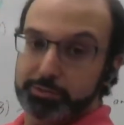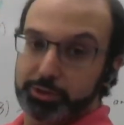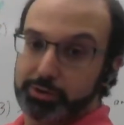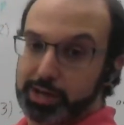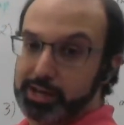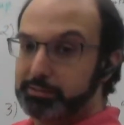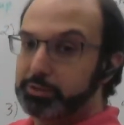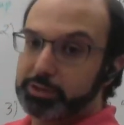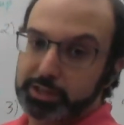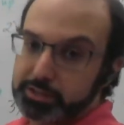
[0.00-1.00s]
though, I'm
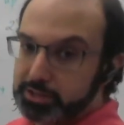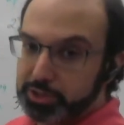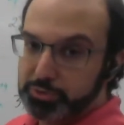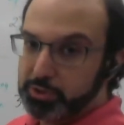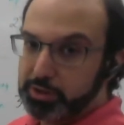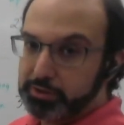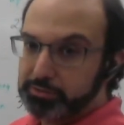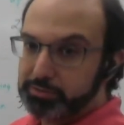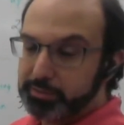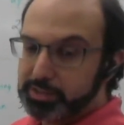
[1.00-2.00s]
going to continue on
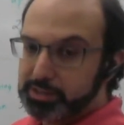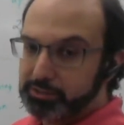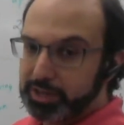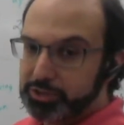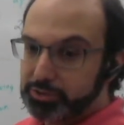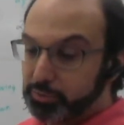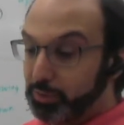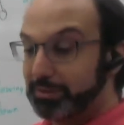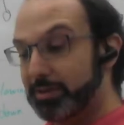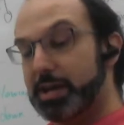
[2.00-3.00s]
from acceleration. We
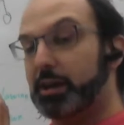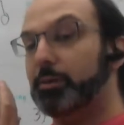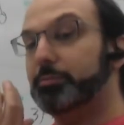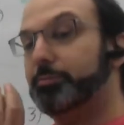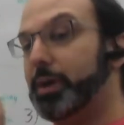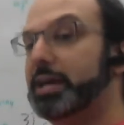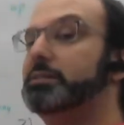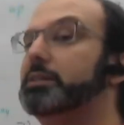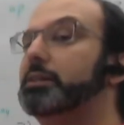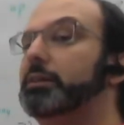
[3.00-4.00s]
have now
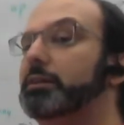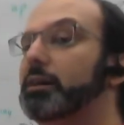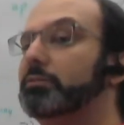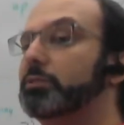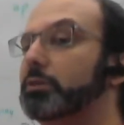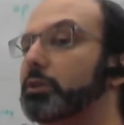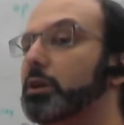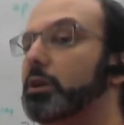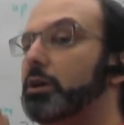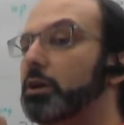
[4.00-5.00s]
basically covered
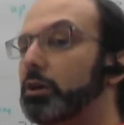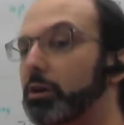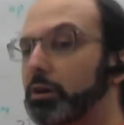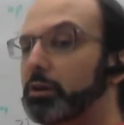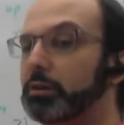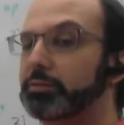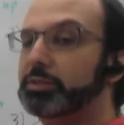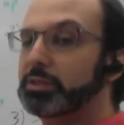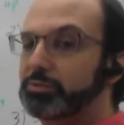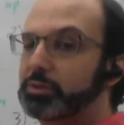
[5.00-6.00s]
all of the
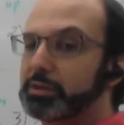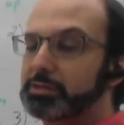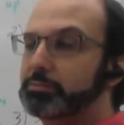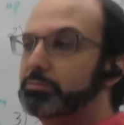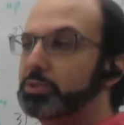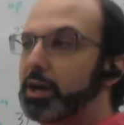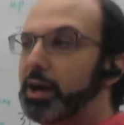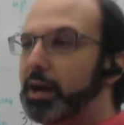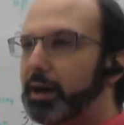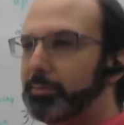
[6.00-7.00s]
different
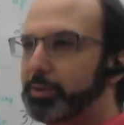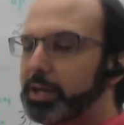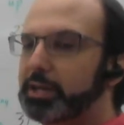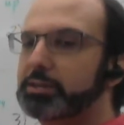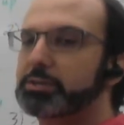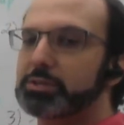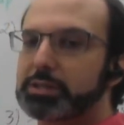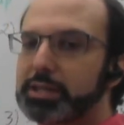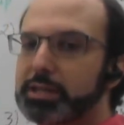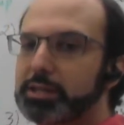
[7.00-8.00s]
topics
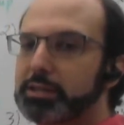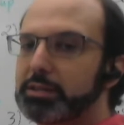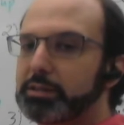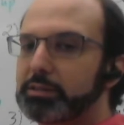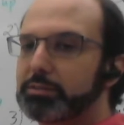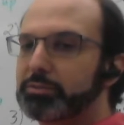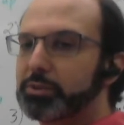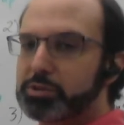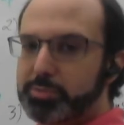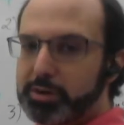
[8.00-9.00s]
in the
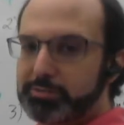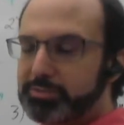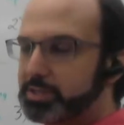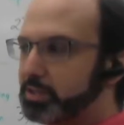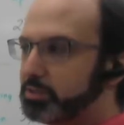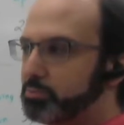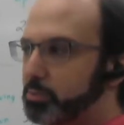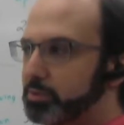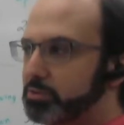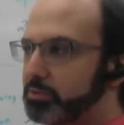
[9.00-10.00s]
first part of physics, where
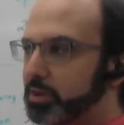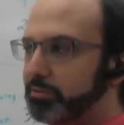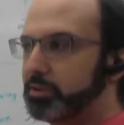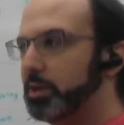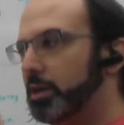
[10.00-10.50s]
we sort of covered,